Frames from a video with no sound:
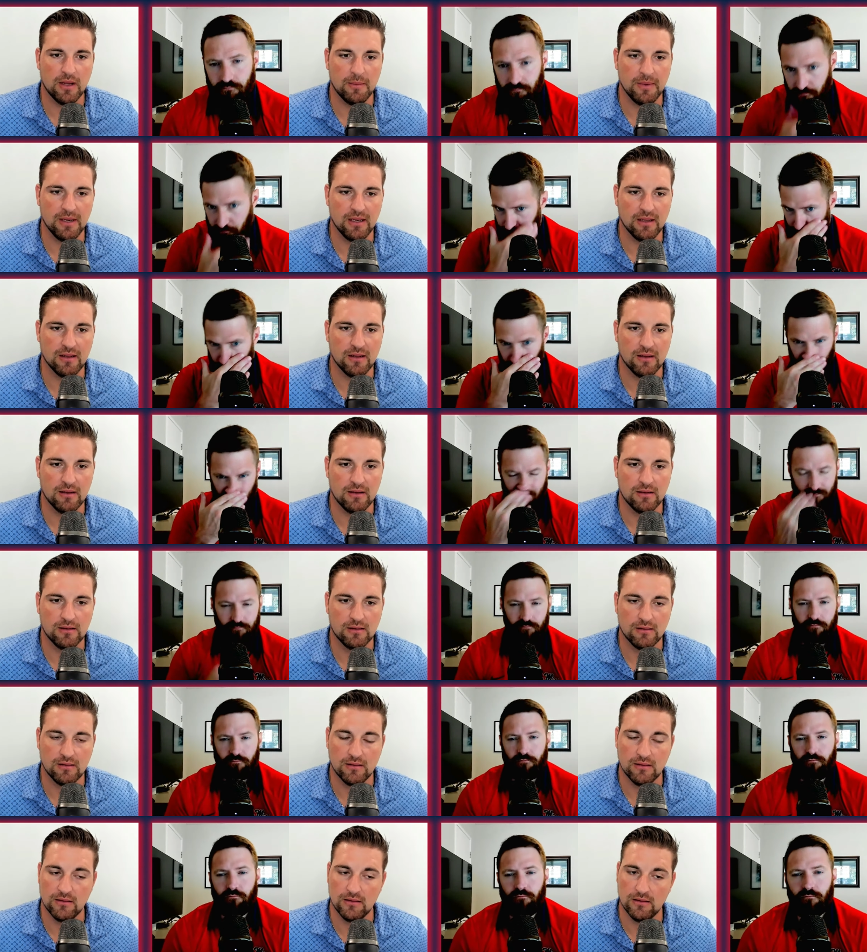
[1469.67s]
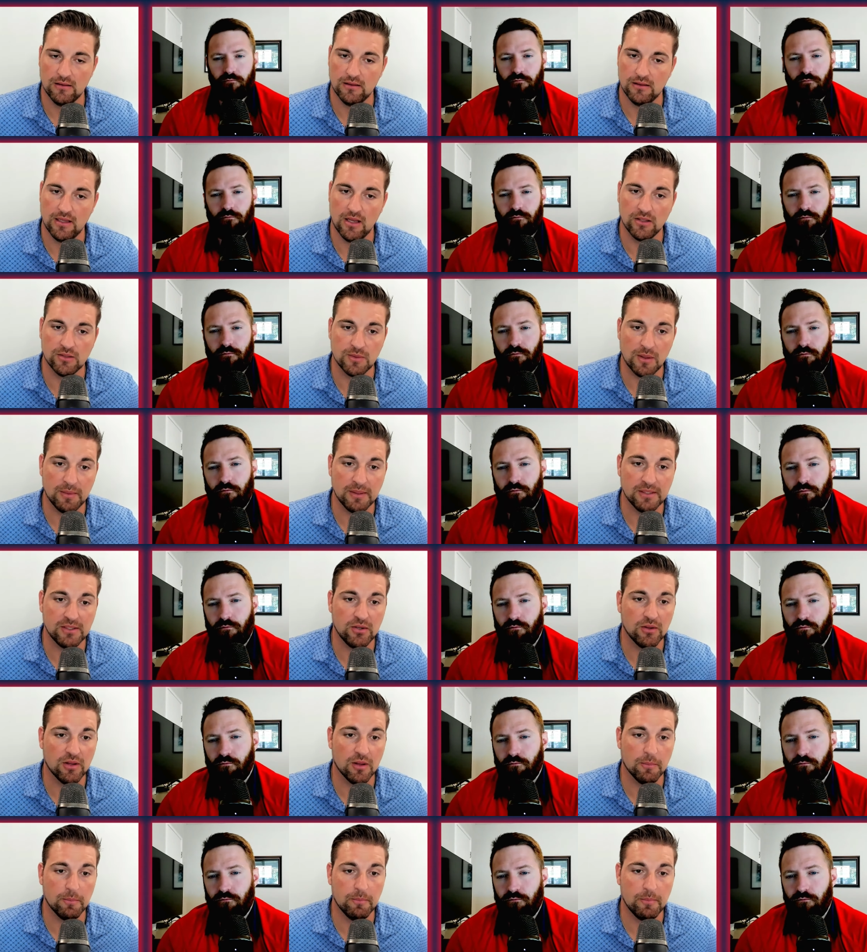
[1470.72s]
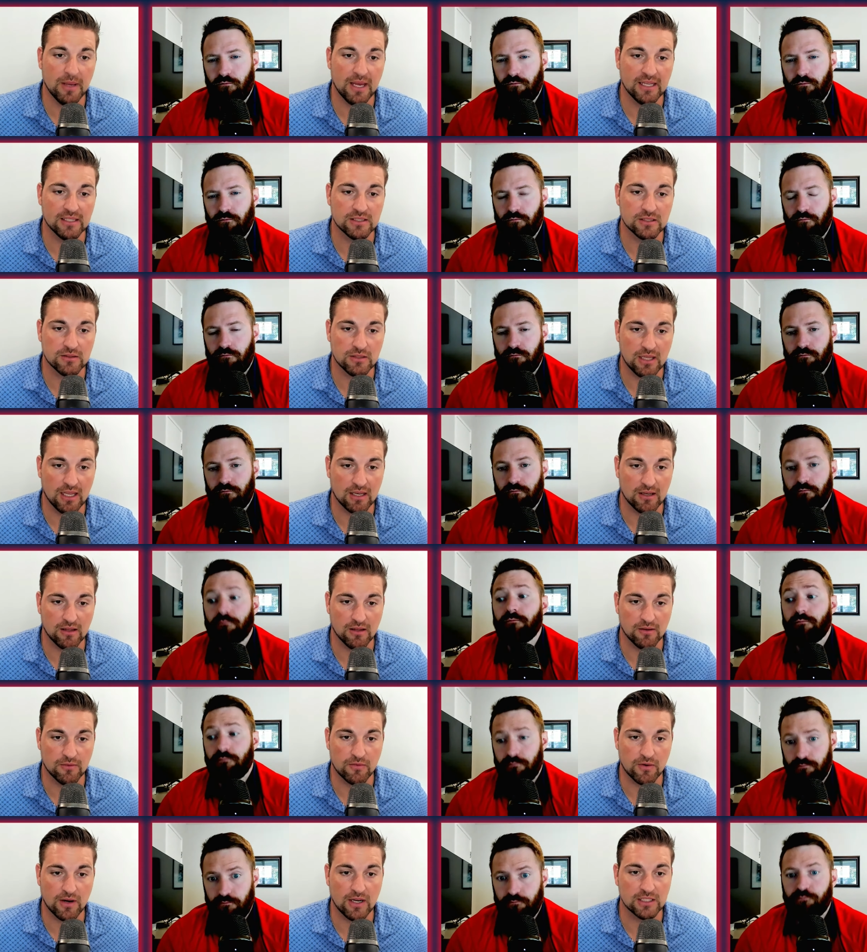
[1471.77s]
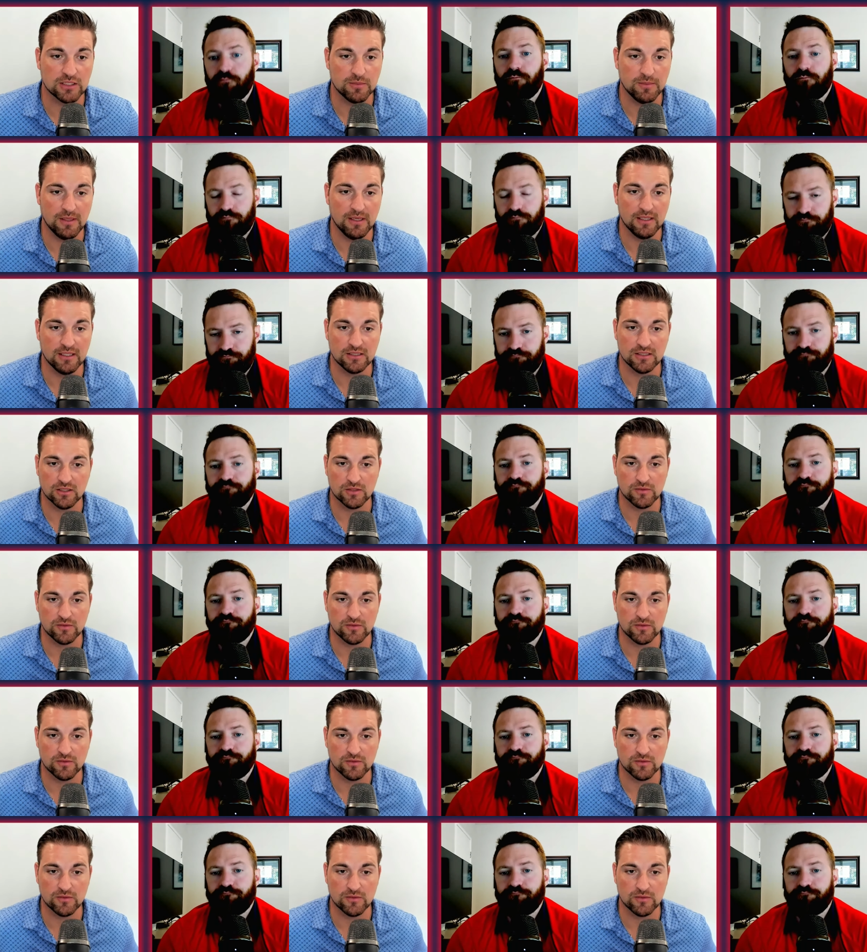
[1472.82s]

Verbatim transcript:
Speaker 1: I mean, those may be two of the best, like the freshmen, just